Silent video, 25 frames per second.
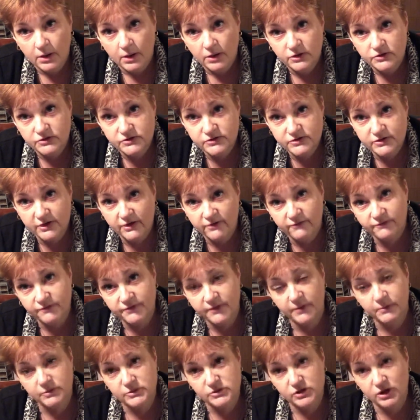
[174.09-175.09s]
stuff
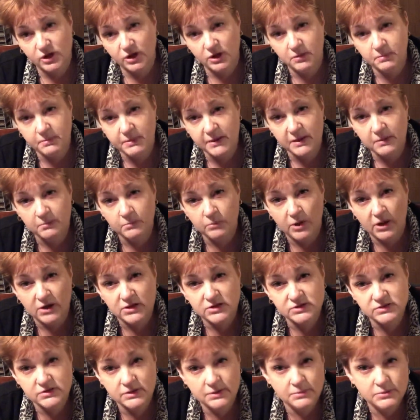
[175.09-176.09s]
that was gonna be in
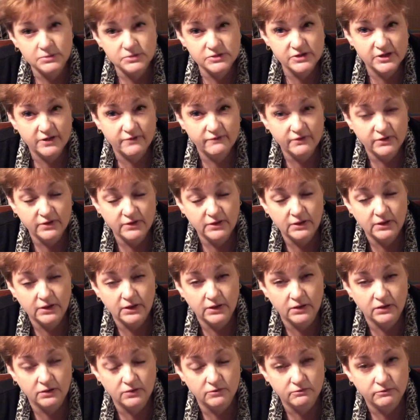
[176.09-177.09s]
box number seven,
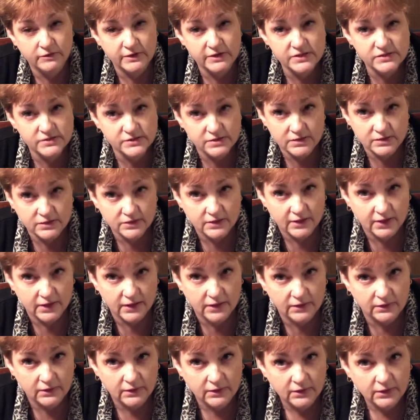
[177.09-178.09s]
and the reason
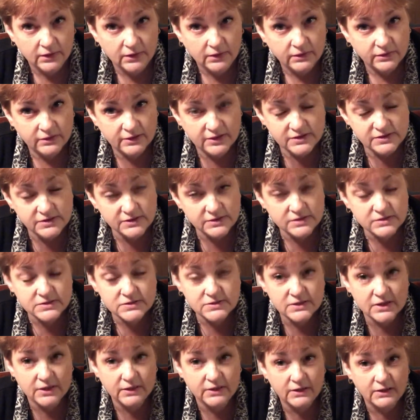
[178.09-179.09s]
that they didn't
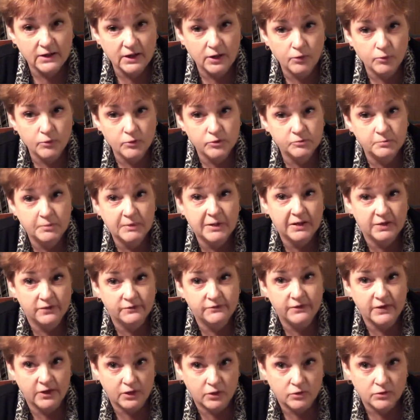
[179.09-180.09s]
send it out was because
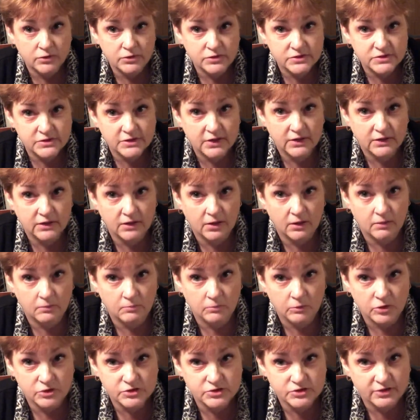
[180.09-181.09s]
they couldn't send out
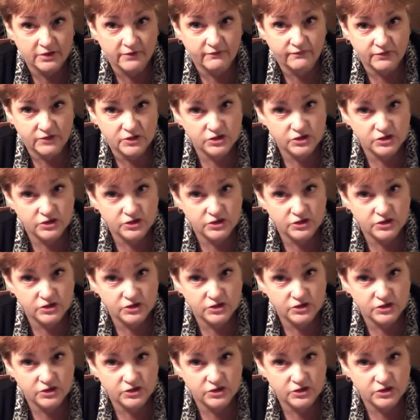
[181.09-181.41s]
more stuff